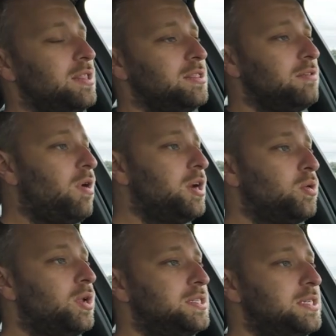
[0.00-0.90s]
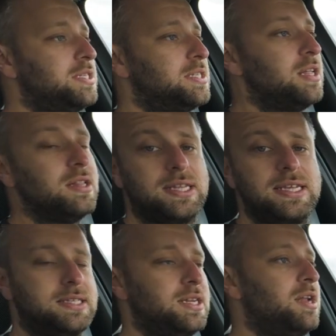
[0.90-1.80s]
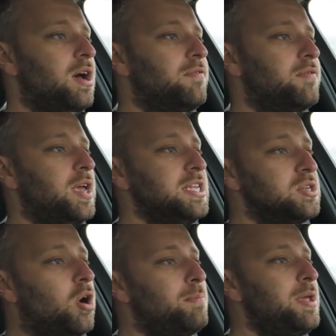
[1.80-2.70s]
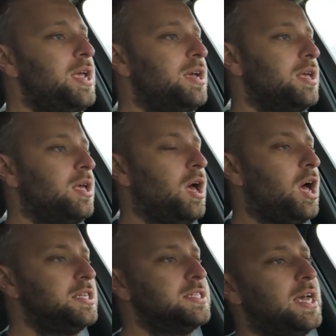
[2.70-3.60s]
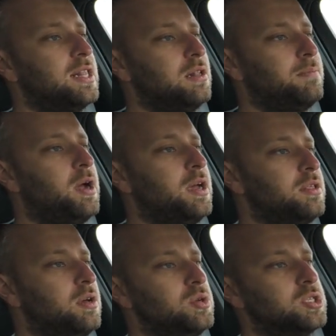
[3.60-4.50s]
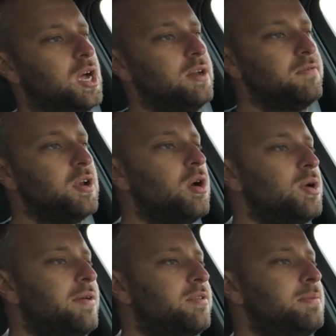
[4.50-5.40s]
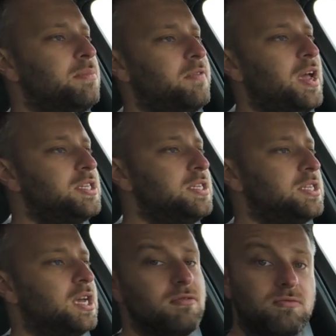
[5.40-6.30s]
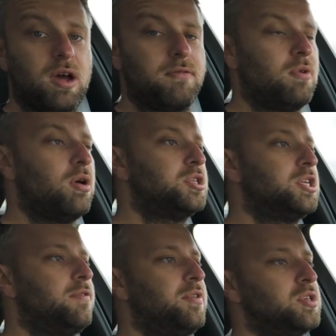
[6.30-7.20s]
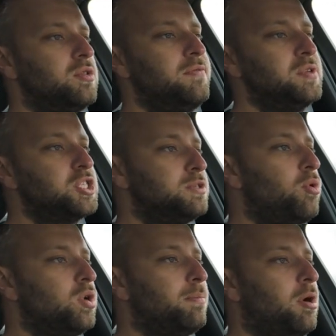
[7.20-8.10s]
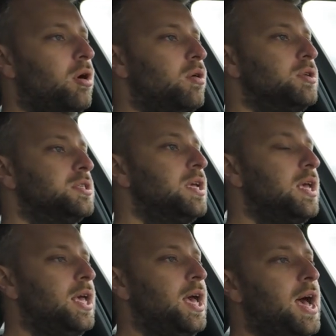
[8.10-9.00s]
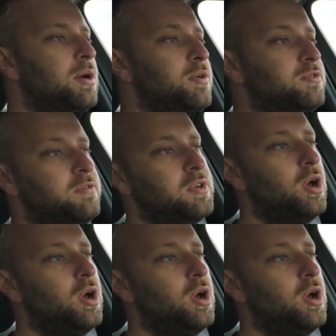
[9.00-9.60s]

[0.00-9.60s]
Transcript: the ride quality is still decent enough. It's not being unsettled by those kind of low-level imperfections like a rough road surface or even smaller potholes. And we've driven it